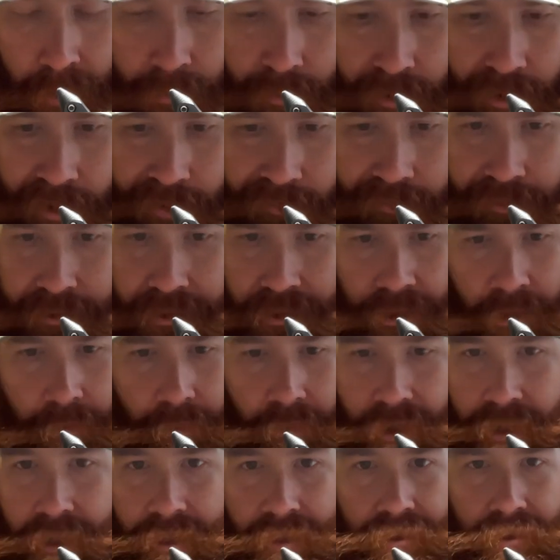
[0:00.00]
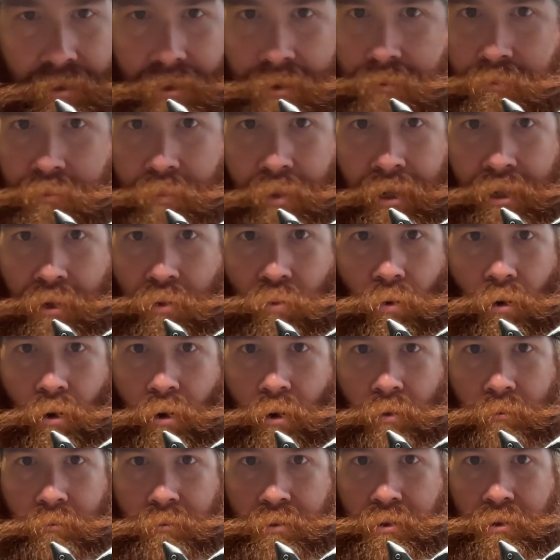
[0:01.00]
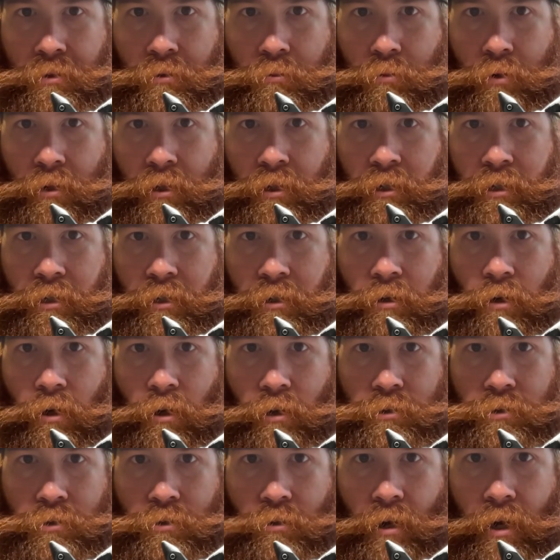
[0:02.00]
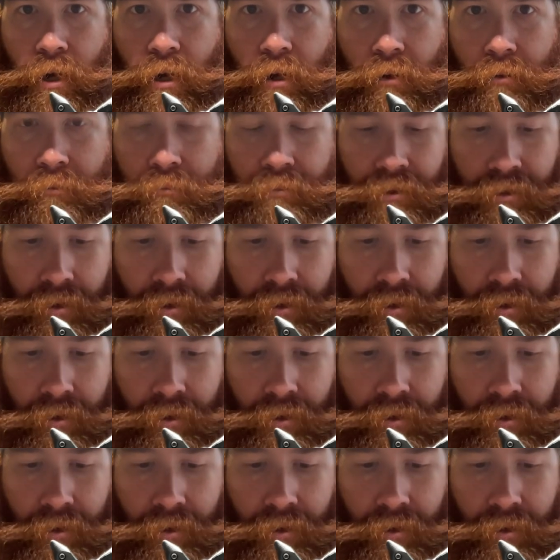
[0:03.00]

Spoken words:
But for some reason, pink worms do really good on trout.